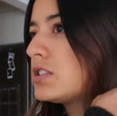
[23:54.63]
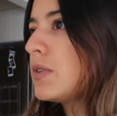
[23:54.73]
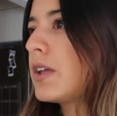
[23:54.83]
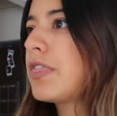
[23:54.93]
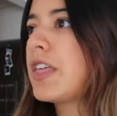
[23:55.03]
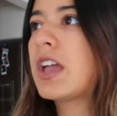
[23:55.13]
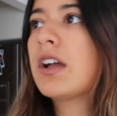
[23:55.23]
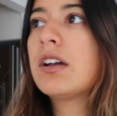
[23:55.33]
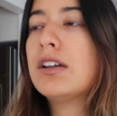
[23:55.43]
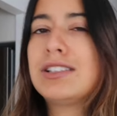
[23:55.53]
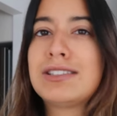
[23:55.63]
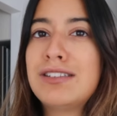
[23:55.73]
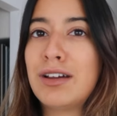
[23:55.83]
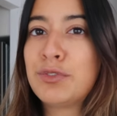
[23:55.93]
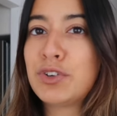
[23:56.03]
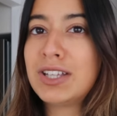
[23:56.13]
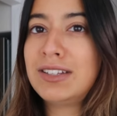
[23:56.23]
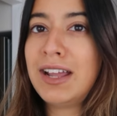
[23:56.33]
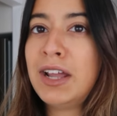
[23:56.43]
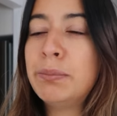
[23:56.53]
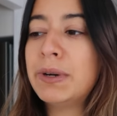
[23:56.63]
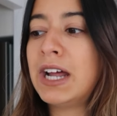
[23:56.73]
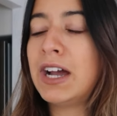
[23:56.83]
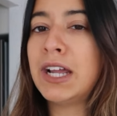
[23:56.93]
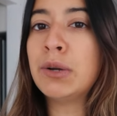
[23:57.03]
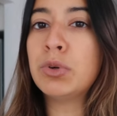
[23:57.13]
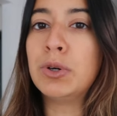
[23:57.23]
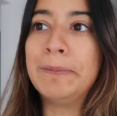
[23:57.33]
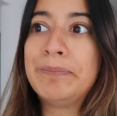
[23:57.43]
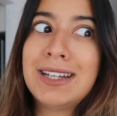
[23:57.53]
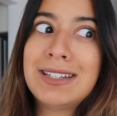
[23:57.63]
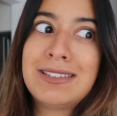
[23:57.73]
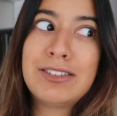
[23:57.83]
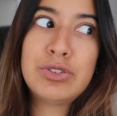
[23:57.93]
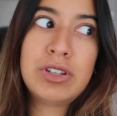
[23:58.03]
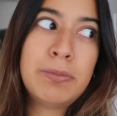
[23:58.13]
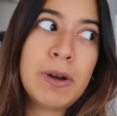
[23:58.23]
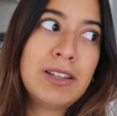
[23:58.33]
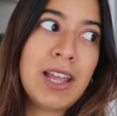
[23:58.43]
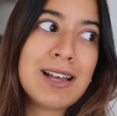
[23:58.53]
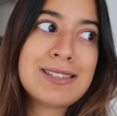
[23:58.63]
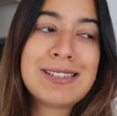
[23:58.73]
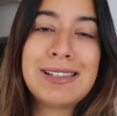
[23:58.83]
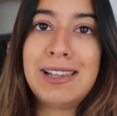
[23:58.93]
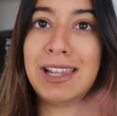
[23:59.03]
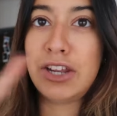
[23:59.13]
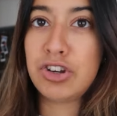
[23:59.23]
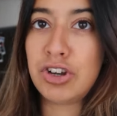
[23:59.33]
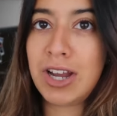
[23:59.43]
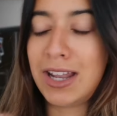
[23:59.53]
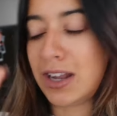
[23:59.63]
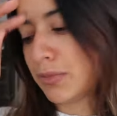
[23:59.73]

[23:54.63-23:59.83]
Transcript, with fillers: So I think it's done for the day, but I will get to the podcast later and